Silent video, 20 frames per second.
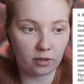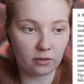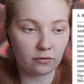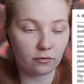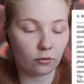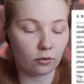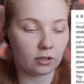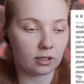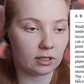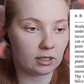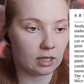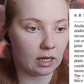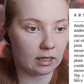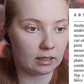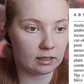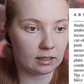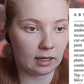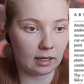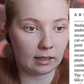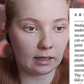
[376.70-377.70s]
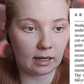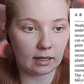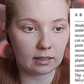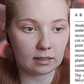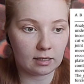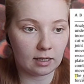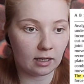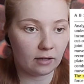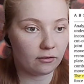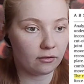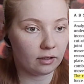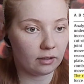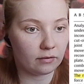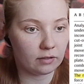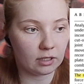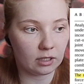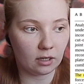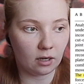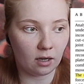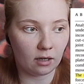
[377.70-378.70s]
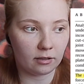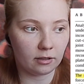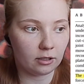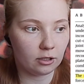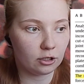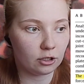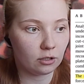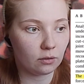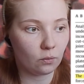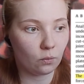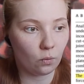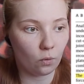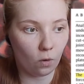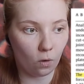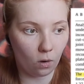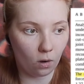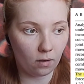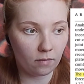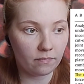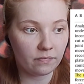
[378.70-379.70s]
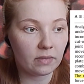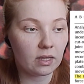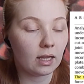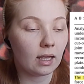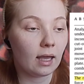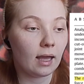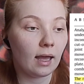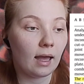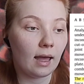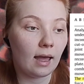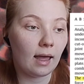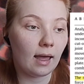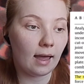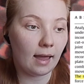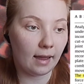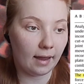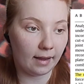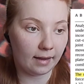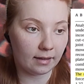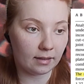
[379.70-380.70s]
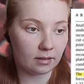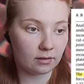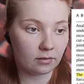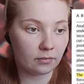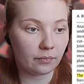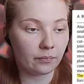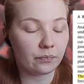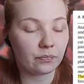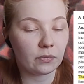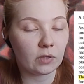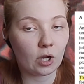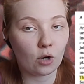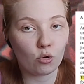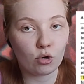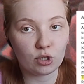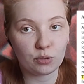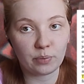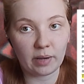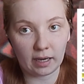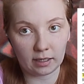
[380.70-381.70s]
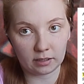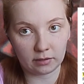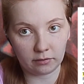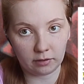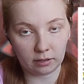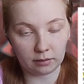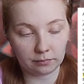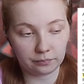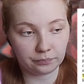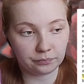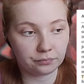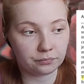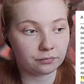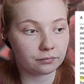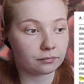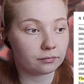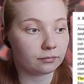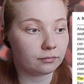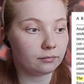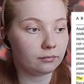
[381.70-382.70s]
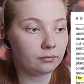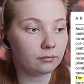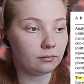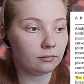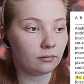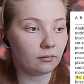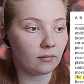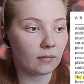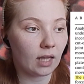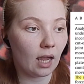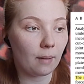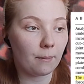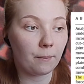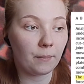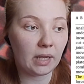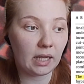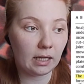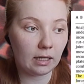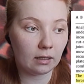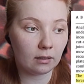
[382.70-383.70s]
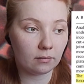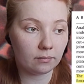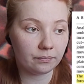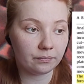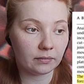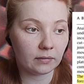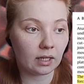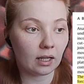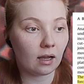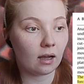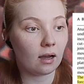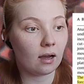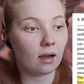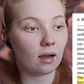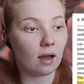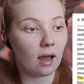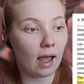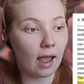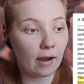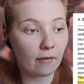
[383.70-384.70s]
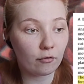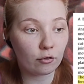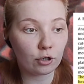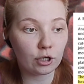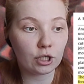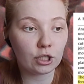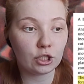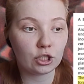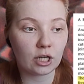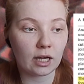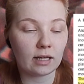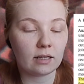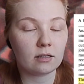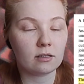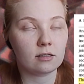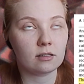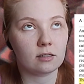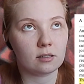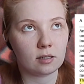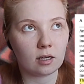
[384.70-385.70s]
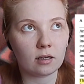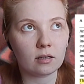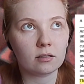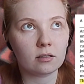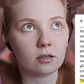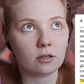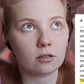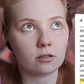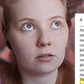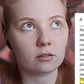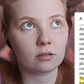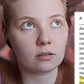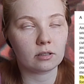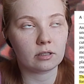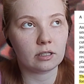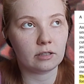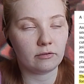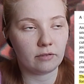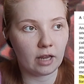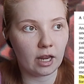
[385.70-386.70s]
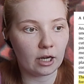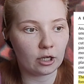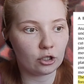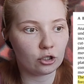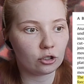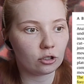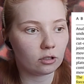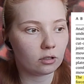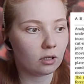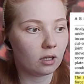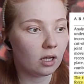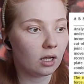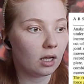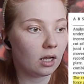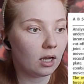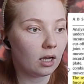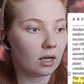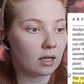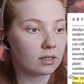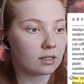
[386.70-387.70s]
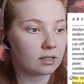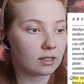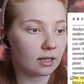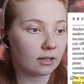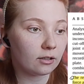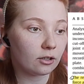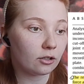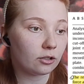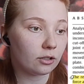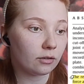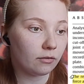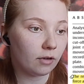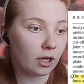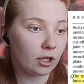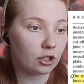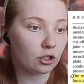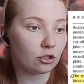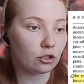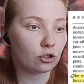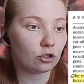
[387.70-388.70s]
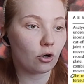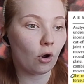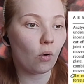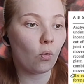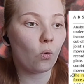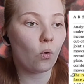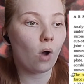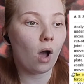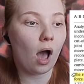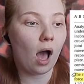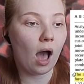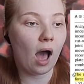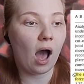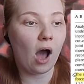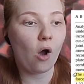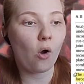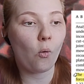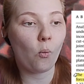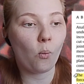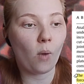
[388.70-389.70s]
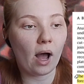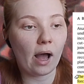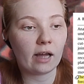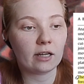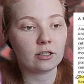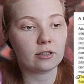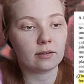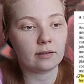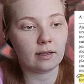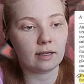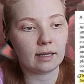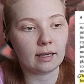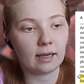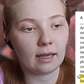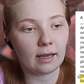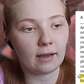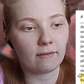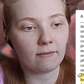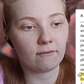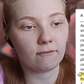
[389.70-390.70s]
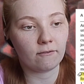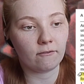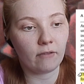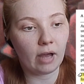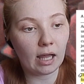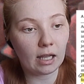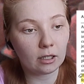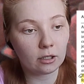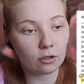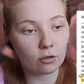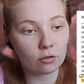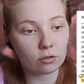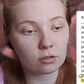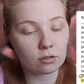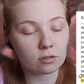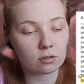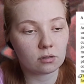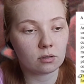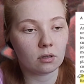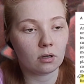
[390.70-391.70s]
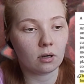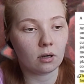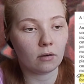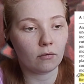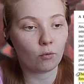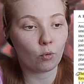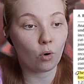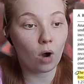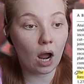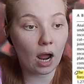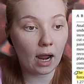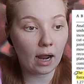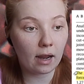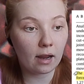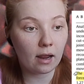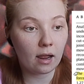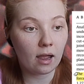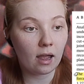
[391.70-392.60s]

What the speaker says: The results revealed significant differences, especially between conditions with different filtering of force and movements. Significant difference equal to in statistics mean the changes are not due to random chance.